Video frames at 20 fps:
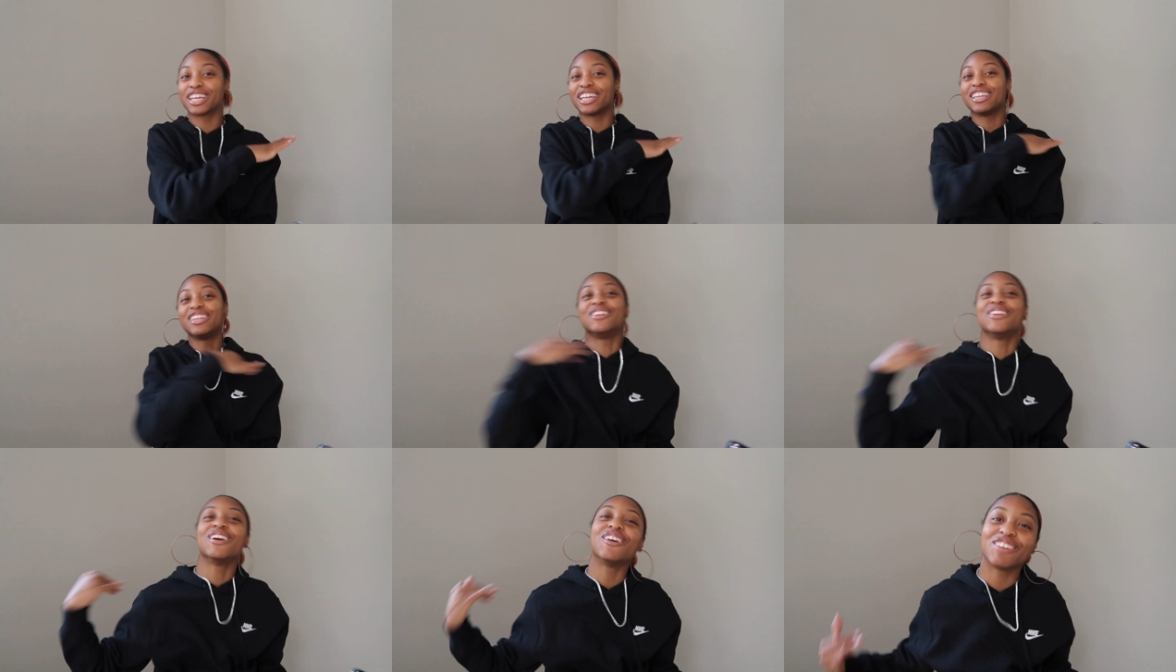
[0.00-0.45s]

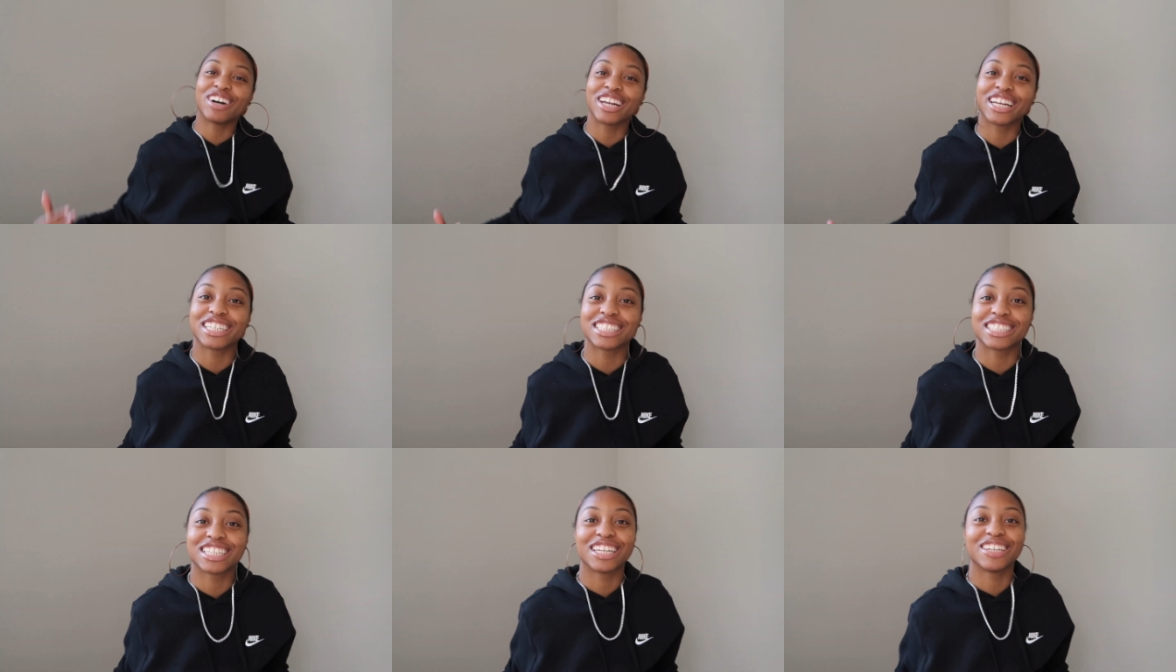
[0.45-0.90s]

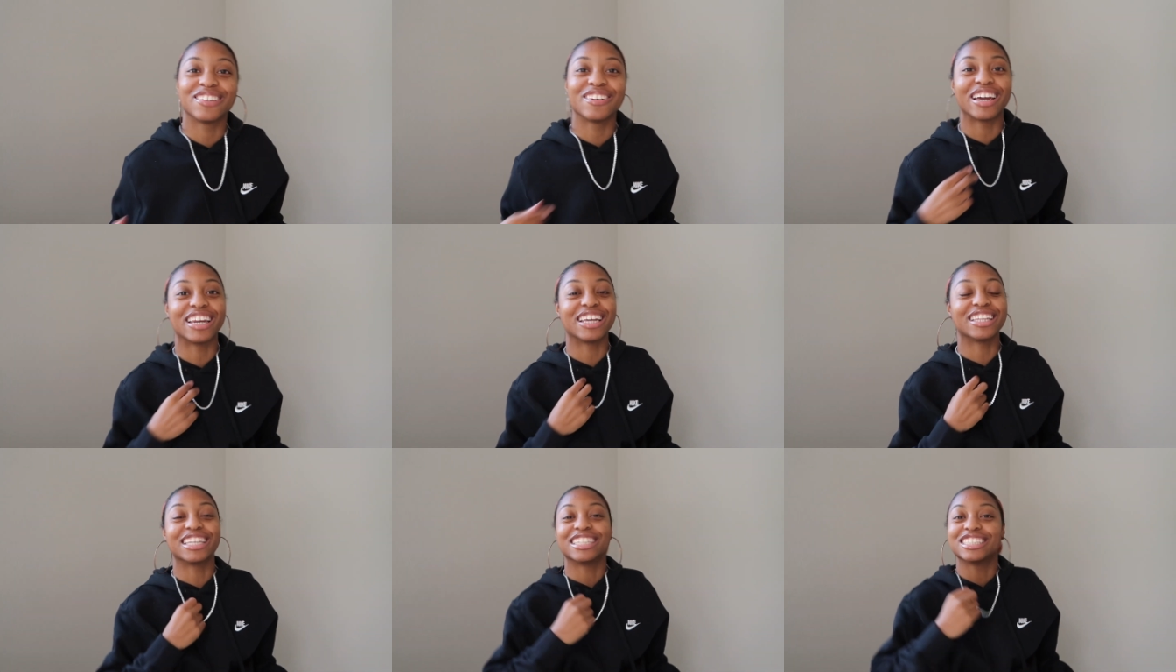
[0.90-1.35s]
Nobody can tell you
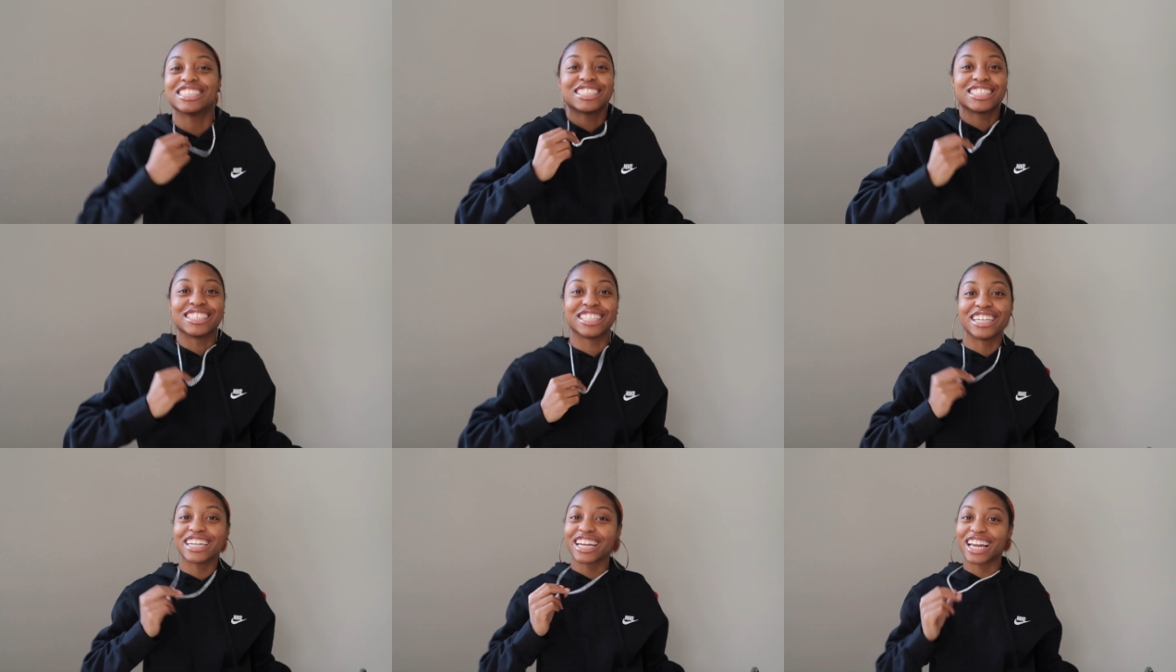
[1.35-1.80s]
anything. Just
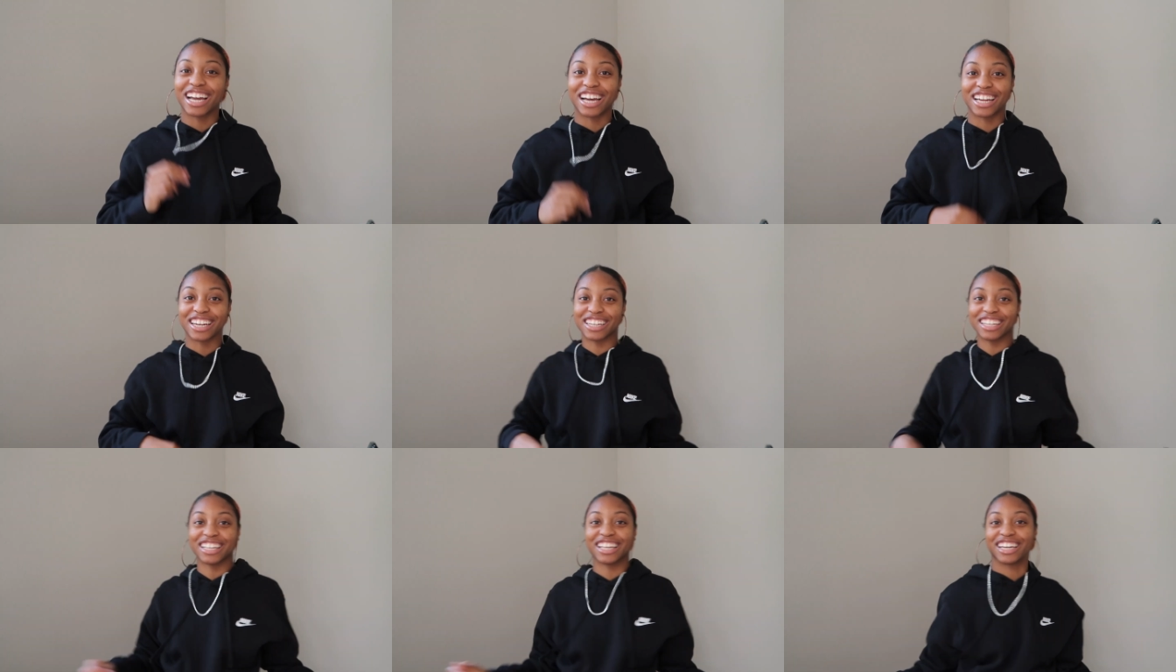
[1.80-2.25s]
look
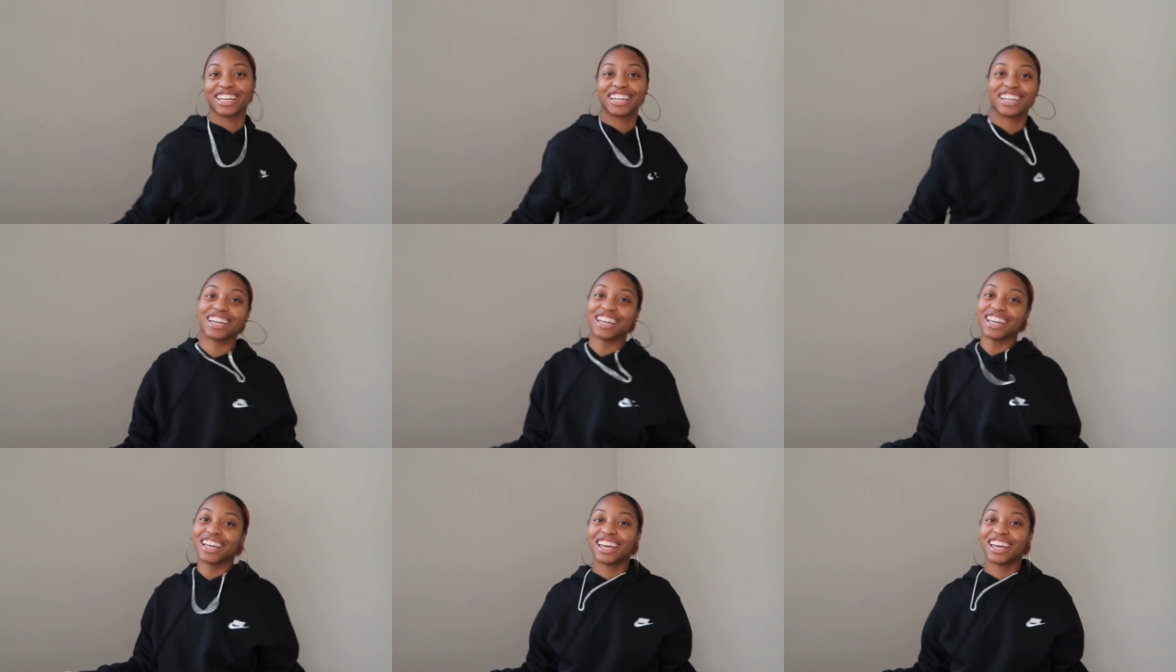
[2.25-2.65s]
at it. Like,